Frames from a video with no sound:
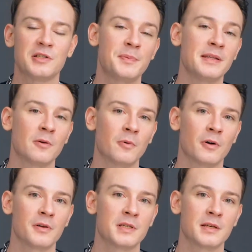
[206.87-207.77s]
you speak the
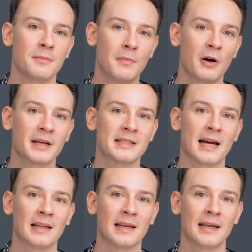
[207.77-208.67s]
words, mark a
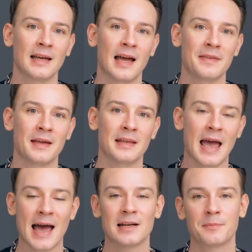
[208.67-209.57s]
tally and then
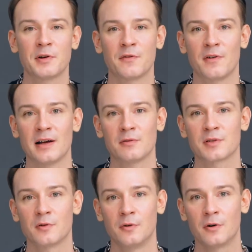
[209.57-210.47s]
add up your final
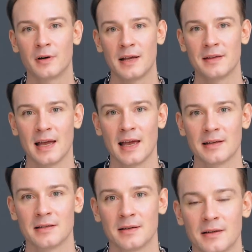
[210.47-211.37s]
score at the
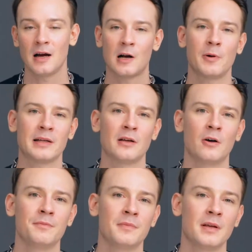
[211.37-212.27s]
end. A quick
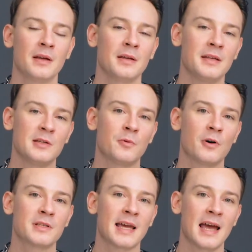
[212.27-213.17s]
note, these
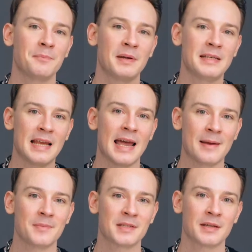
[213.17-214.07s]
words can't be
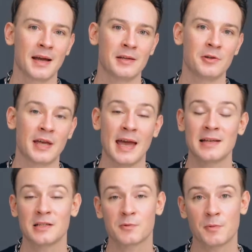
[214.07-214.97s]
names, and you
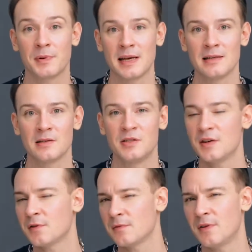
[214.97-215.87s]
can't just repeat
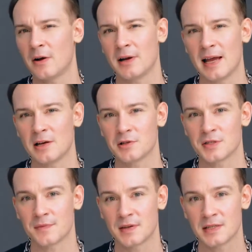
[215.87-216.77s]
different variations
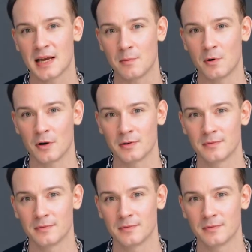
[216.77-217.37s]
of the same word.